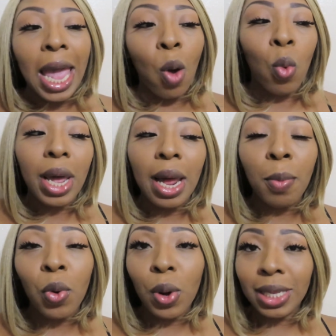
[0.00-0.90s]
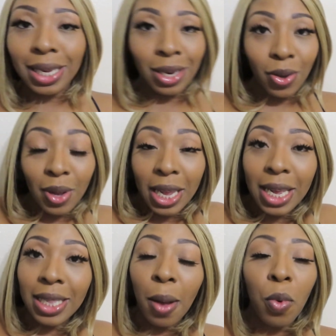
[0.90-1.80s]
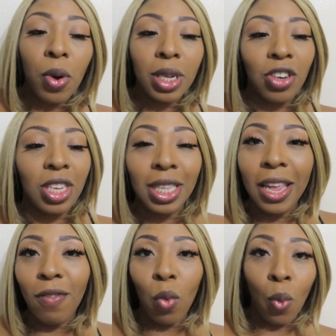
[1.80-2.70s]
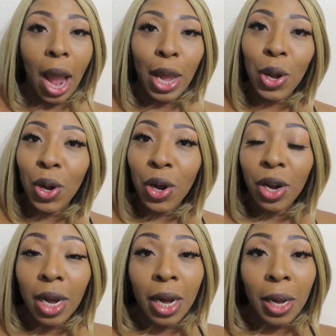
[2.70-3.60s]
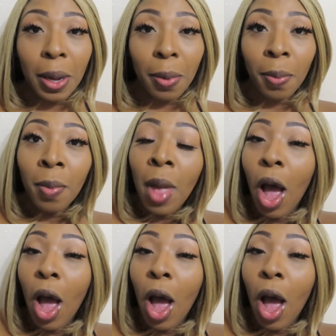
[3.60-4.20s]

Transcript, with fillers: And what I'm going to do is I'm going to just leave it right here um,